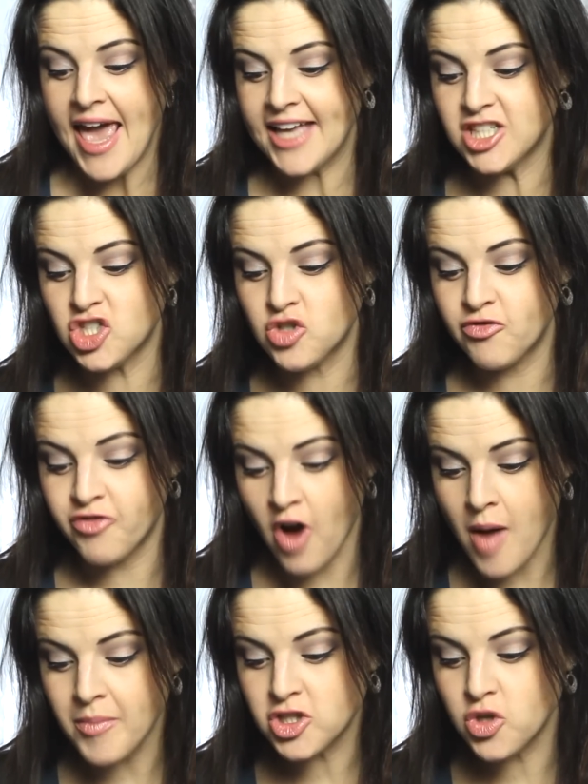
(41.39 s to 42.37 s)
It's
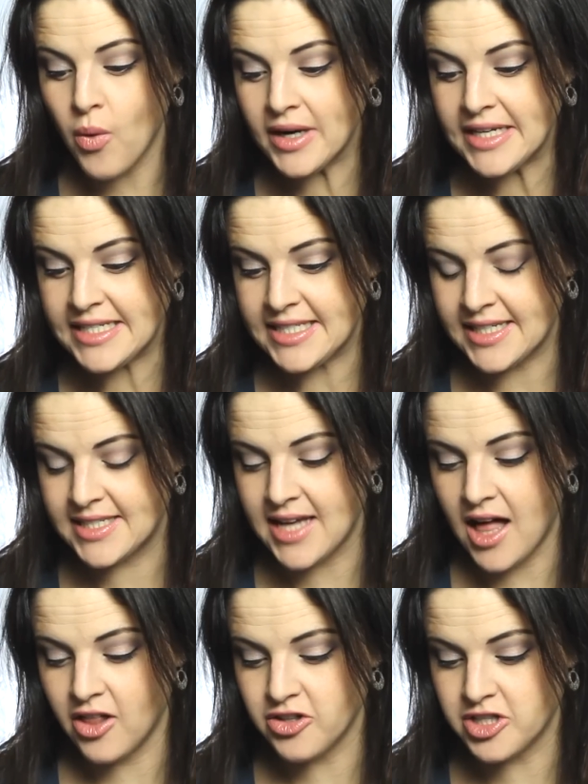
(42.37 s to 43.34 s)
from
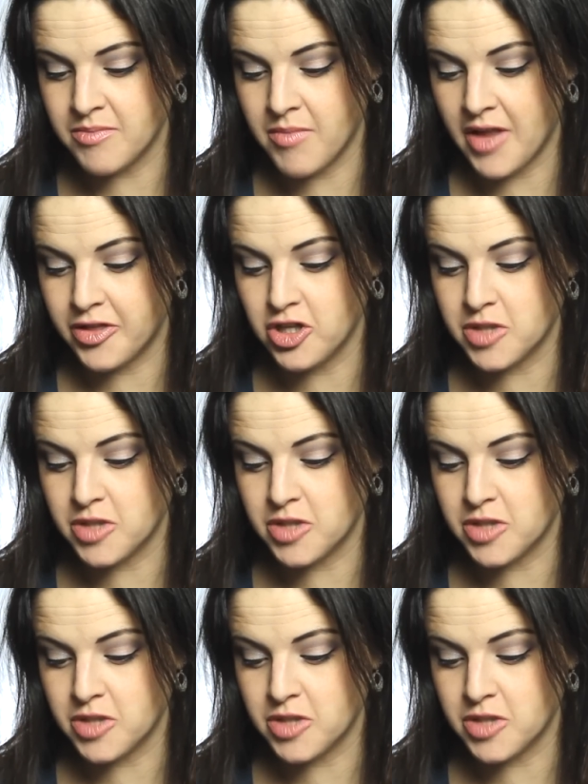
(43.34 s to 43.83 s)
$26 a month.